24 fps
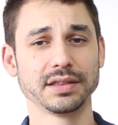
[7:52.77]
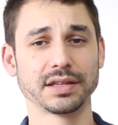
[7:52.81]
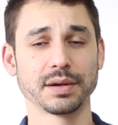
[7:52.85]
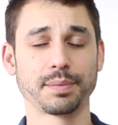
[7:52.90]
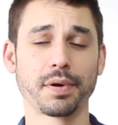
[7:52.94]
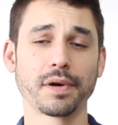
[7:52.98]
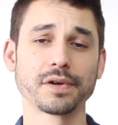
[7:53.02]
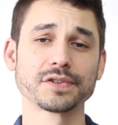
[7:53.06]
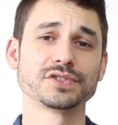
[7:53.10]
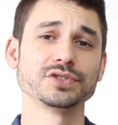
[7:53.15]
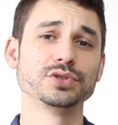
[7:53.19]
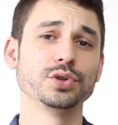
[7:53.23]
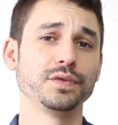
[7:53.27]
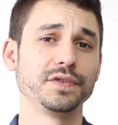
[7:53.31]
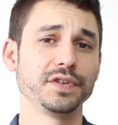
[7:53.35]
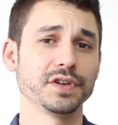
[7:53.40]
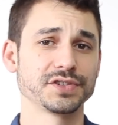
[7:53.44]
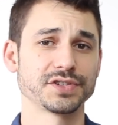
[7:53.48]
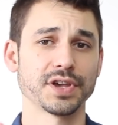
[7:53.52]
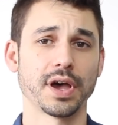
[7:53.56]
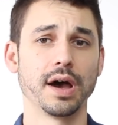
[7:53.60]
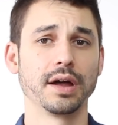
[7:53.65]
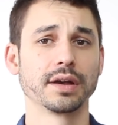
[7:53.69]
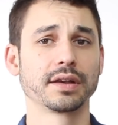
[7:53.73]
The person who
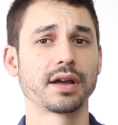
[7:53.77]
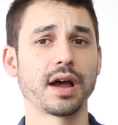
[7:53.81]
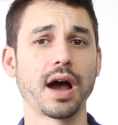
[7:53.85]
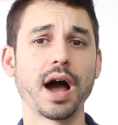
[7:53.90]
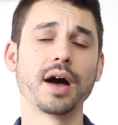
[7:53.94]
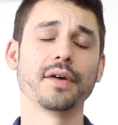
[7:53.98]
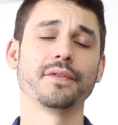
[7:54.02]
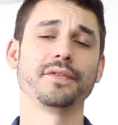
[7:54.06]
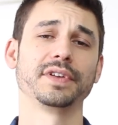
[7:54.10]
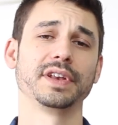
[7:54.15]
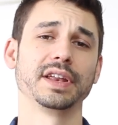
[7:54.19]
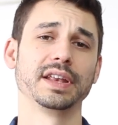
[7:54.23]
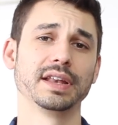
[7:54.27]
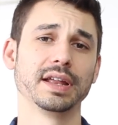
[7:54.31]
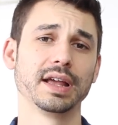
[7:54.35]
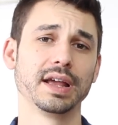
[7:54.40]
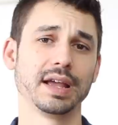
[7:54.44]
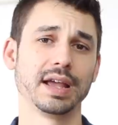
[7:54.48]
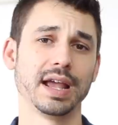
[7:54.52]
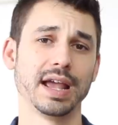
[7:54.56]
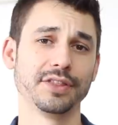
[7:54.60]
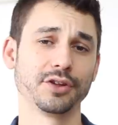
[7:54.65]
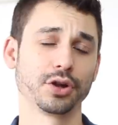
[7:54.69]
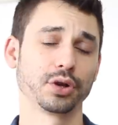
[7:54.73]
feels unconfident,
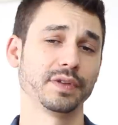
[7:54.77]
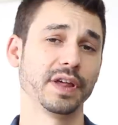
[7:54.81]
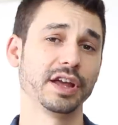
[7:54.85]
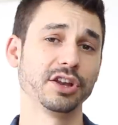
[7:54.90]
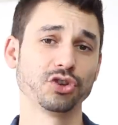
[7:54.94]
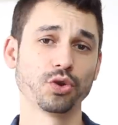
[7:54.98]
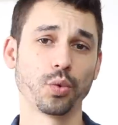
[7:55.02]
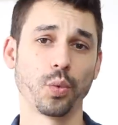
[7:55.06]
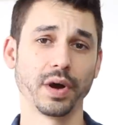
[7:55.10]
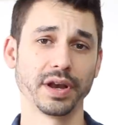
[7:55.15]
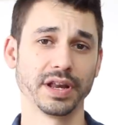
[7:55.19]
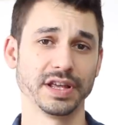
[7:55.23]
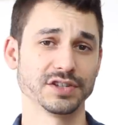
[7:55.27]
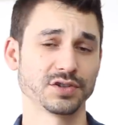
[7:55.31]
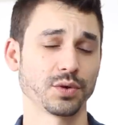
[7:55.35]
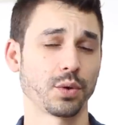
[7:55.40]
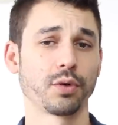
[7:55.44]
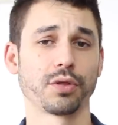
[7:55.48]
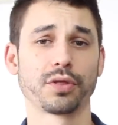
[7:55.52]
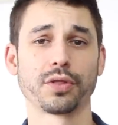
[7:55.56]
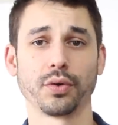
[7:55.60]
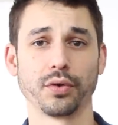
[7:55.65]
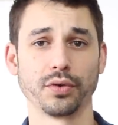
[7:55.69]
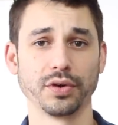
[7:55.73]
in their late 20s
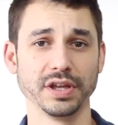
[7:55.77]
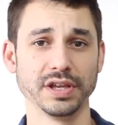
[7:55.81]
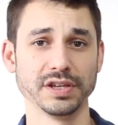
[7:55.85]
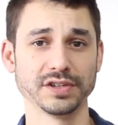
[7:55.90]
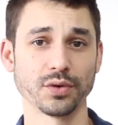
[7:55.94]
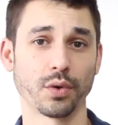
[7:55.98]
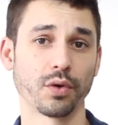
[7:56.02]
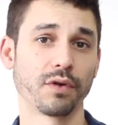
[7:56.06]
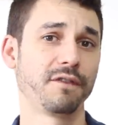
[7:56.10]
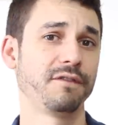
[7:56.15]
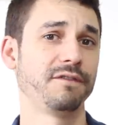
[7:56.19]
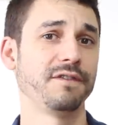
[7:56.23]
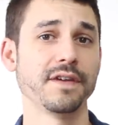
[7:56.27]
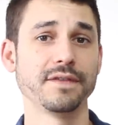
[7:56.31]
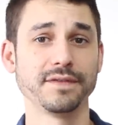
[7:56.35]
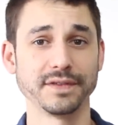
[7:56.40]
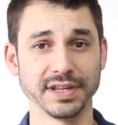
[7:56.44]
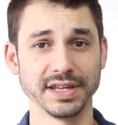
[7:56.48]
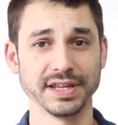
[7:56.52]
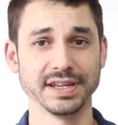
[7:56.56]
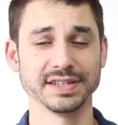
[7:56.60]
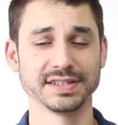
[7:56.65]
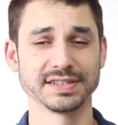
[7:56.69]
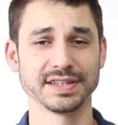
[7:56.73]
or 30s or
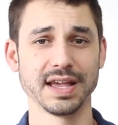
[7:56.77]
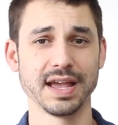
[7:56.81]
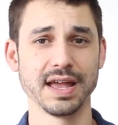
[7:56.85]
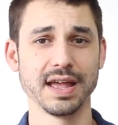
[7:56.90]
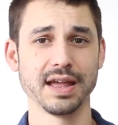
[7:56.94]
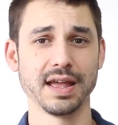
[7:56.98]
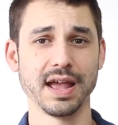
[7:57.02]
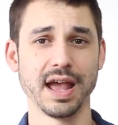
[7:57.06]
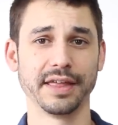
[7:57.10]
50s.